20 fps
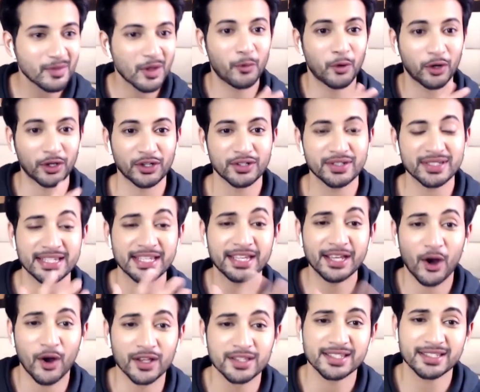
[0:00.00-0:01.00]
what you're
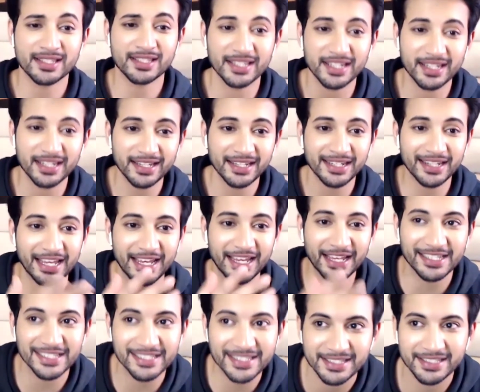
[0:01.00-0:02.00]
seeing on screen
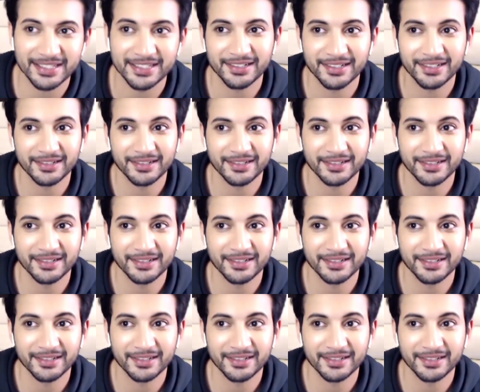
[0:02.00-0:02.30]
is